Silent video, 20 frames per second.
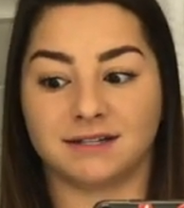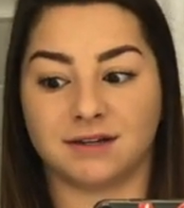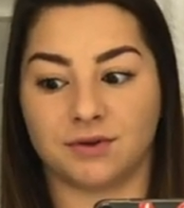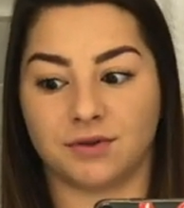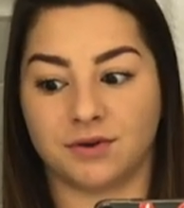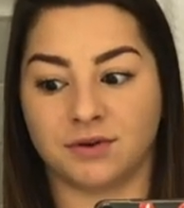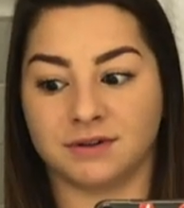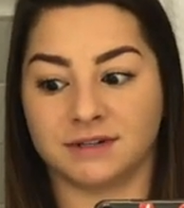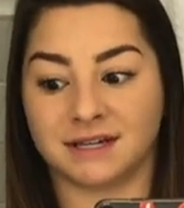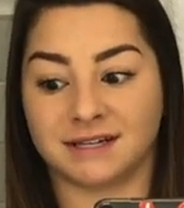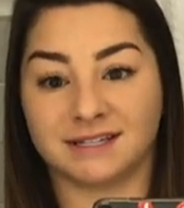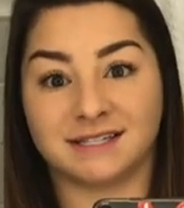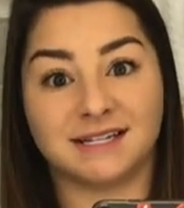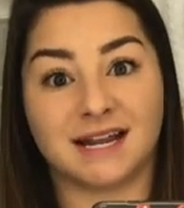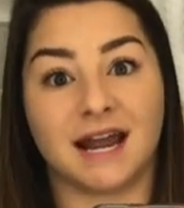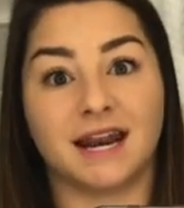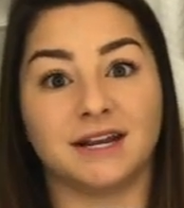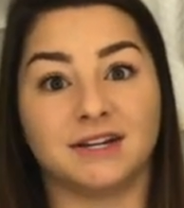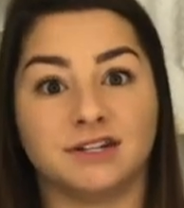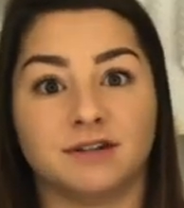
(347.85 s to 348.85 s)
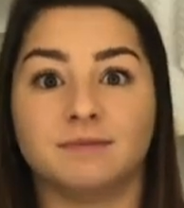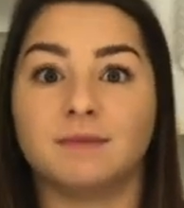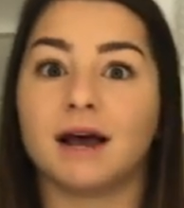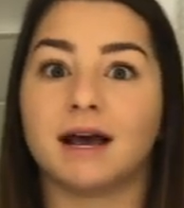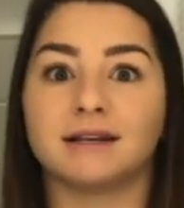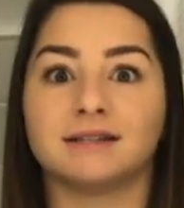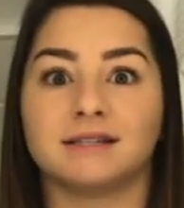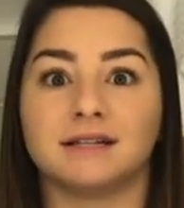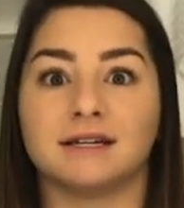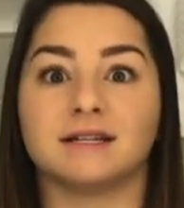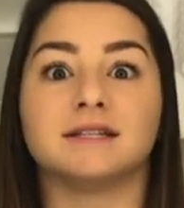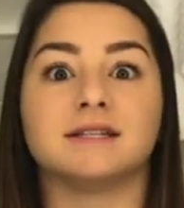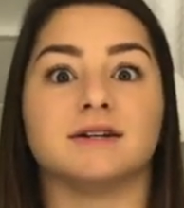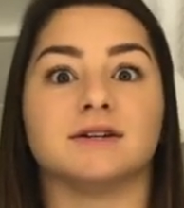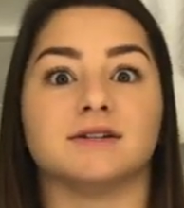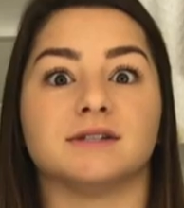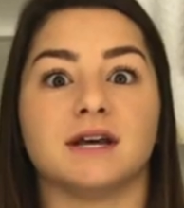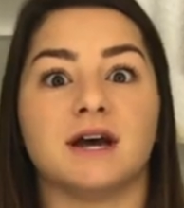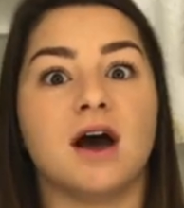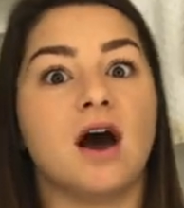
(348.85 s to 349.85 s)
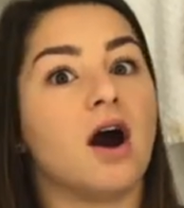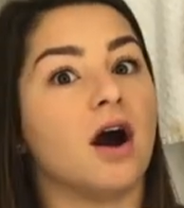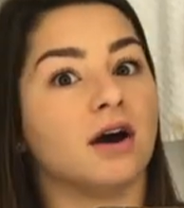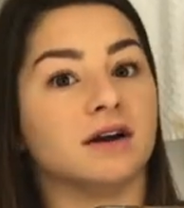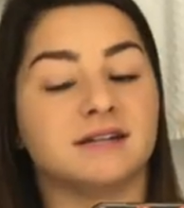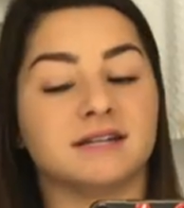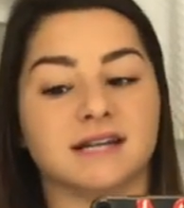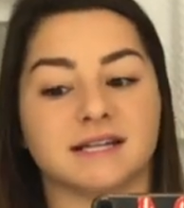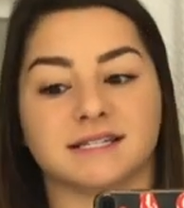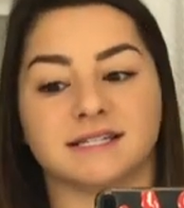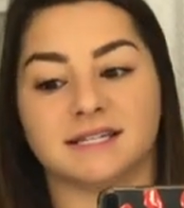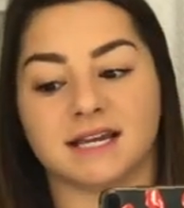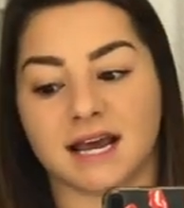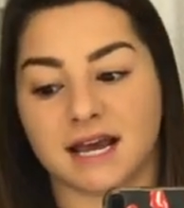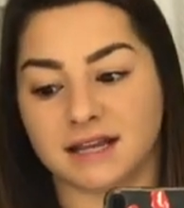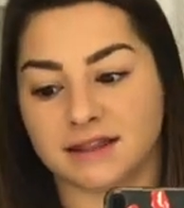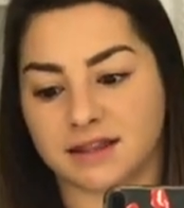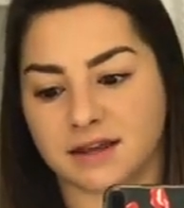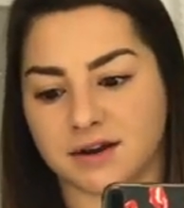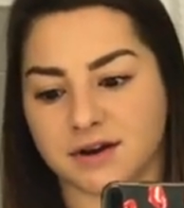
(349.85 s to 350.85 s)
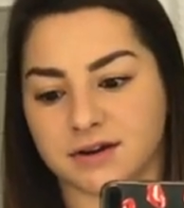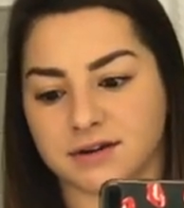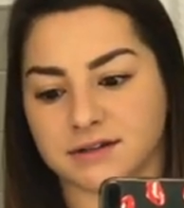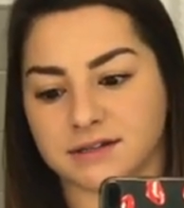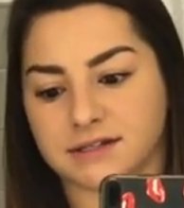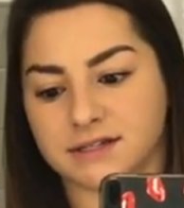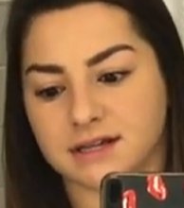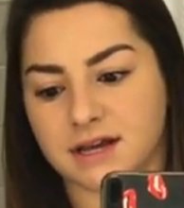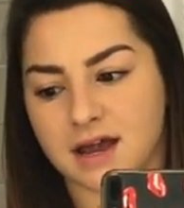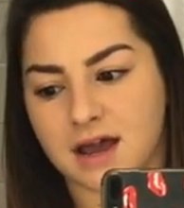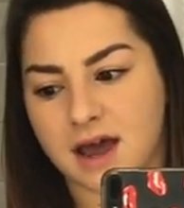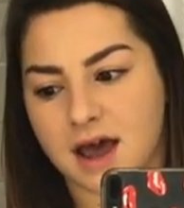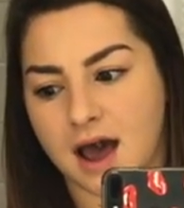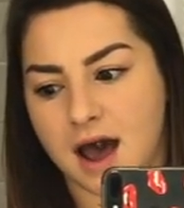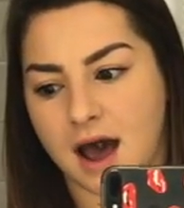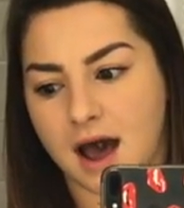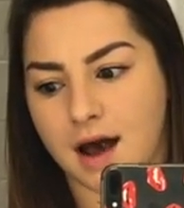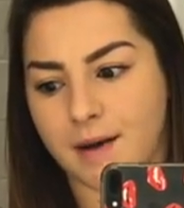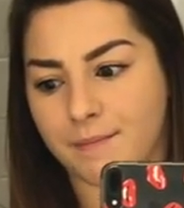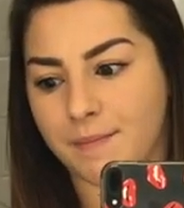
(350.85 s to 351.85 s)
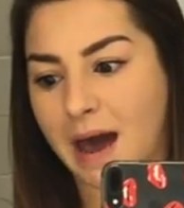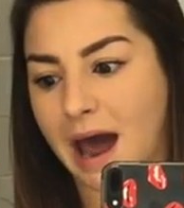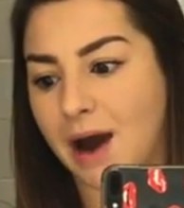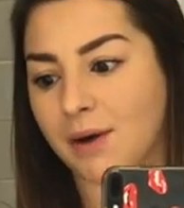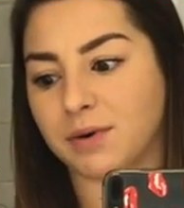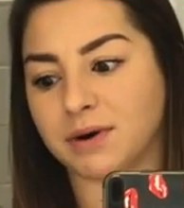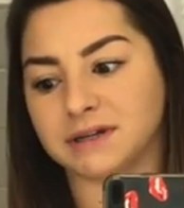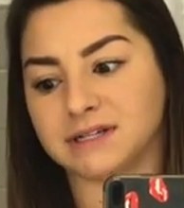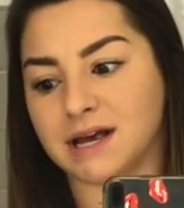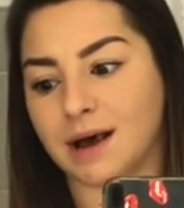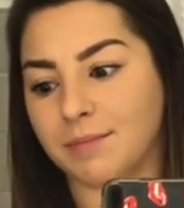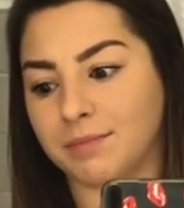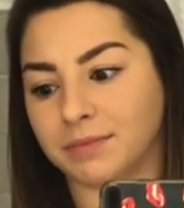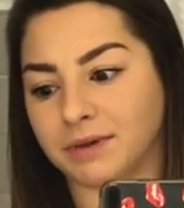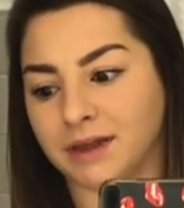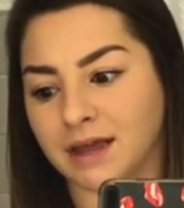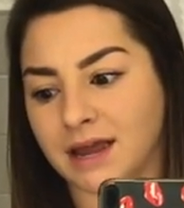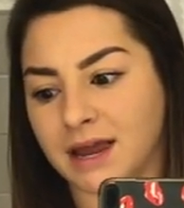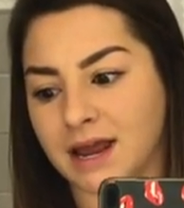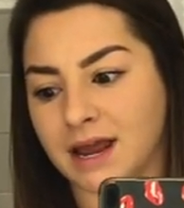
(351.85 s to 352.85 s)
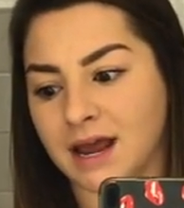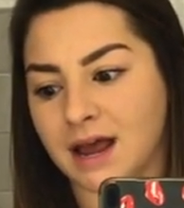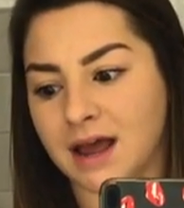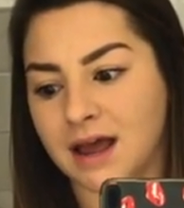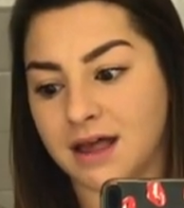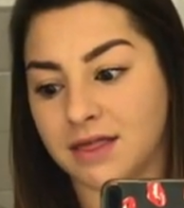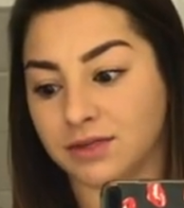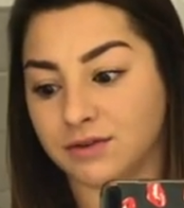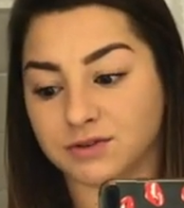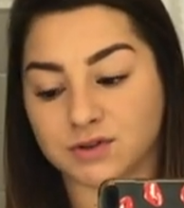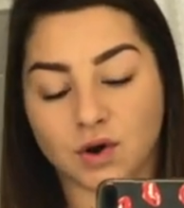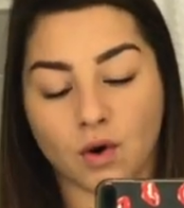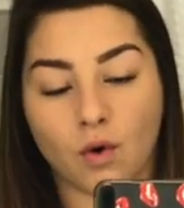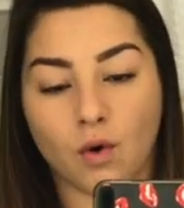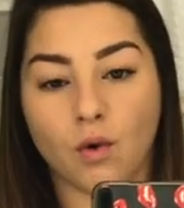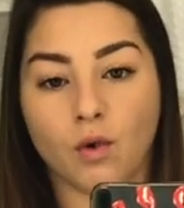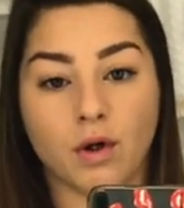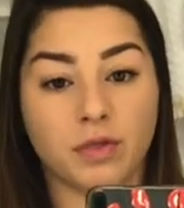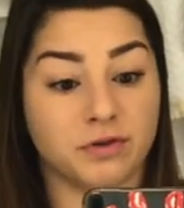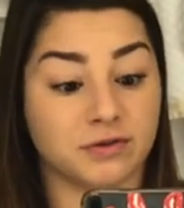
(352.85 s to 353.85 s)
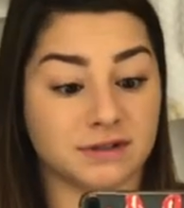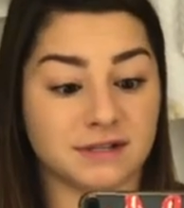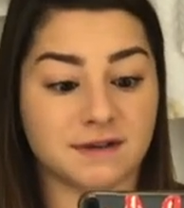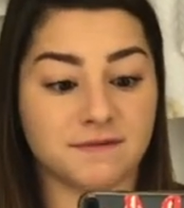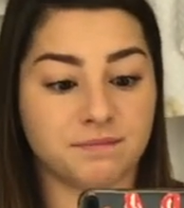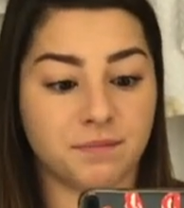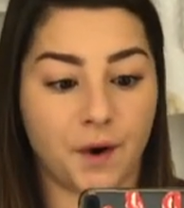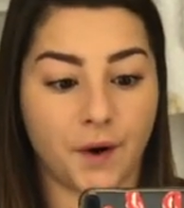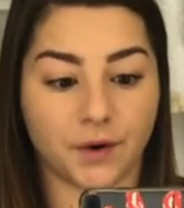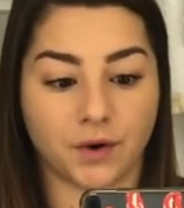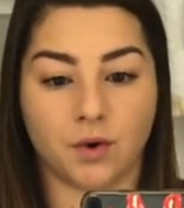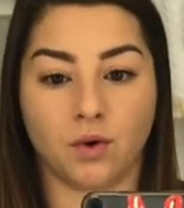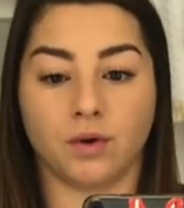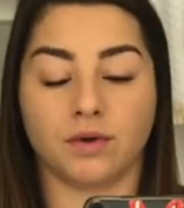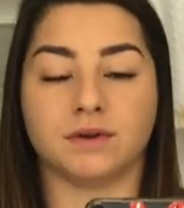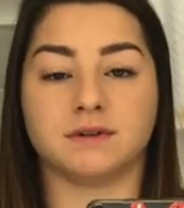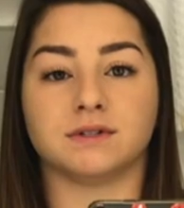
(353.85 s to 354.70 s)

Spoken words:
So there's aesthetic gymnastics, there's artistic, there's power tumbling, there's a whole, and there's even parkour.